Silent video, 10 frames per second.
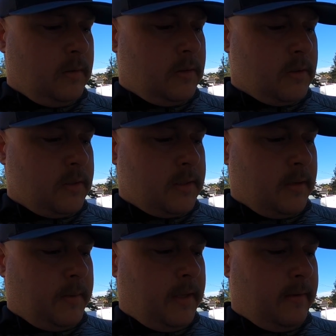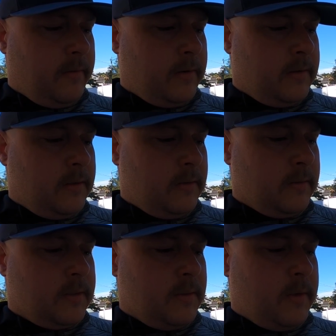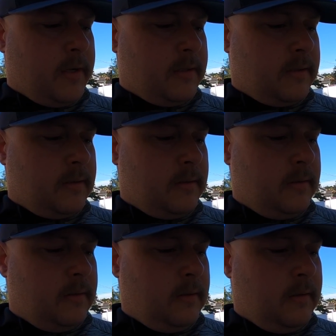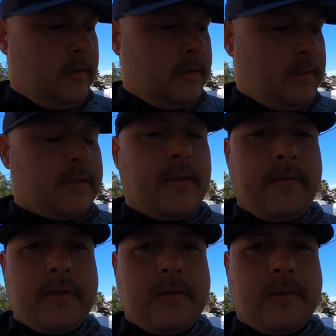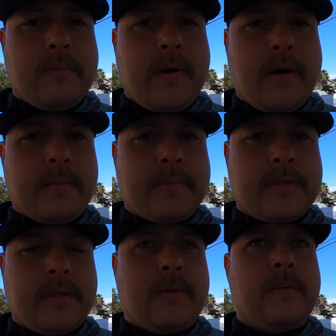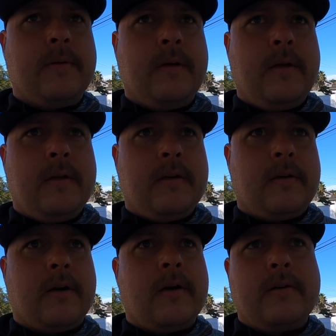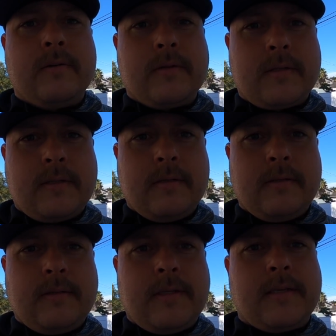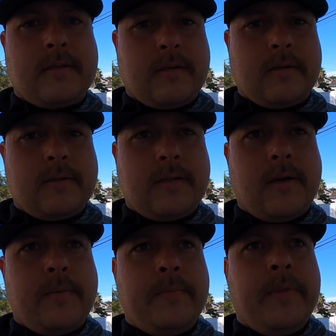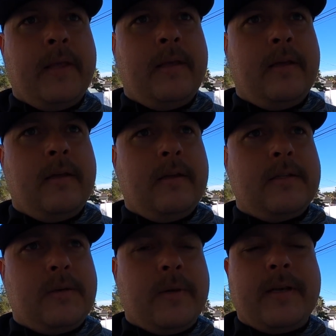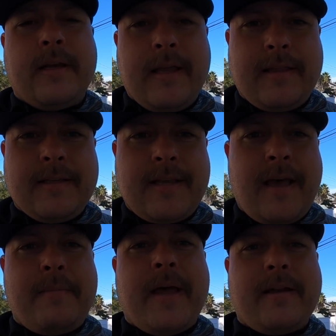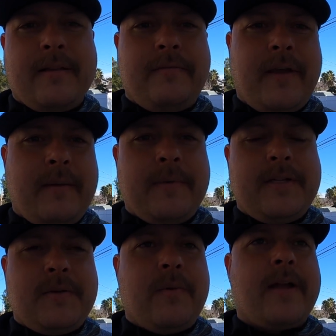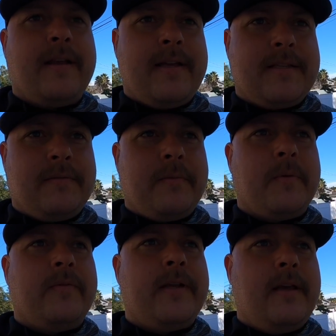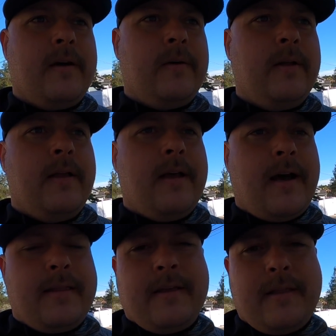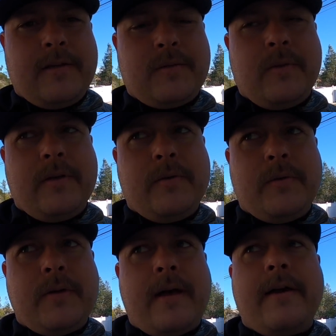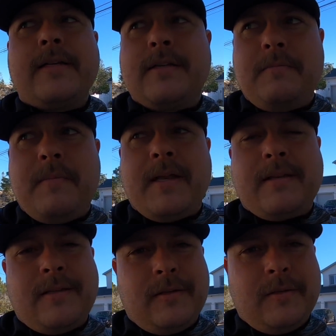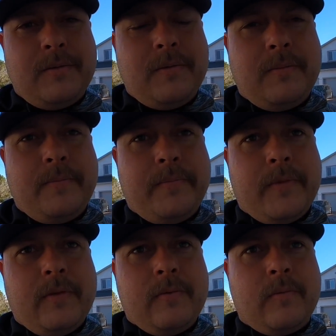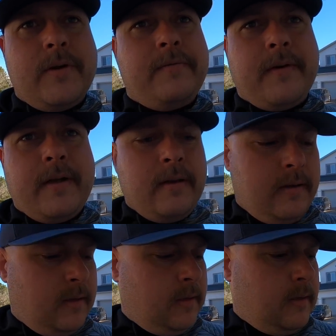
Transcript: So she's going to be giving it to someone else. She's giving it to her mom, so her uncle's sister. So she wanted to get this hat back in the family. She recognized it from the video. I thought that was really cool. I actually meant to refund